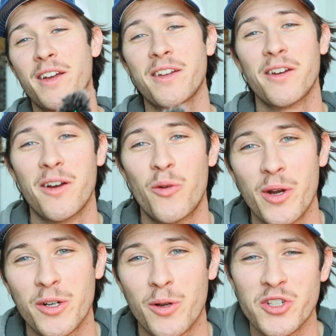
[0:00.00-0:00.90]
like a
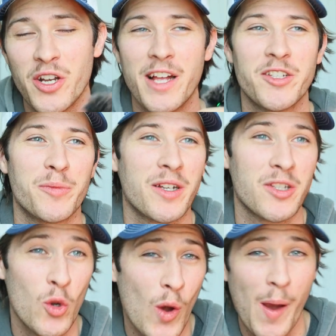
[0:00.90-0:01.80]
weird question to answer
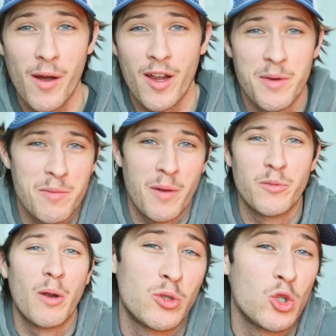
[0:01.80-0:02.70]
because who am I? I mean,
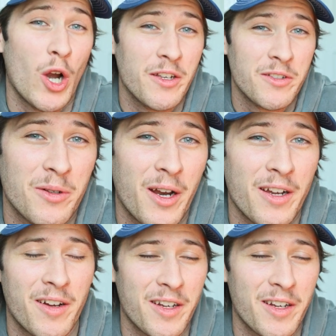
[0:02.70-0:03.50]
I'm Trent, right?